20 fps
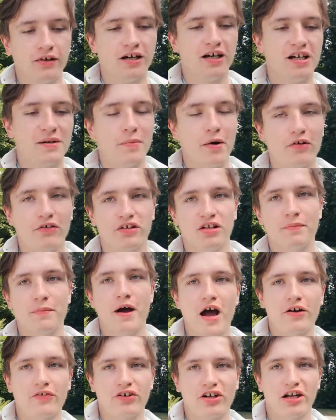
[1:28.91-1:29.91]
and I'm out in the
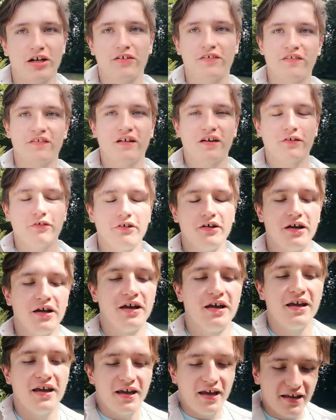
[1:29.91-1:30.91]
park right now, so
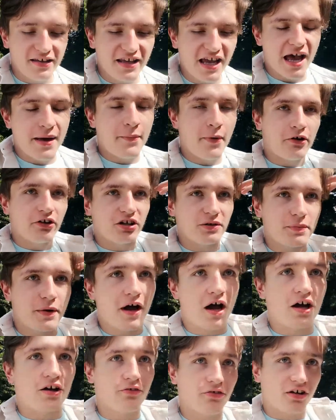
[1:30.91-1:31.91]
yeah, I'm out in the
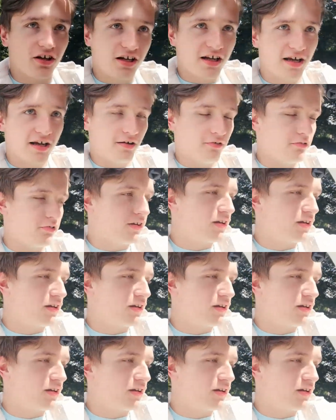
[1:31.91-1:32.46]
park right now.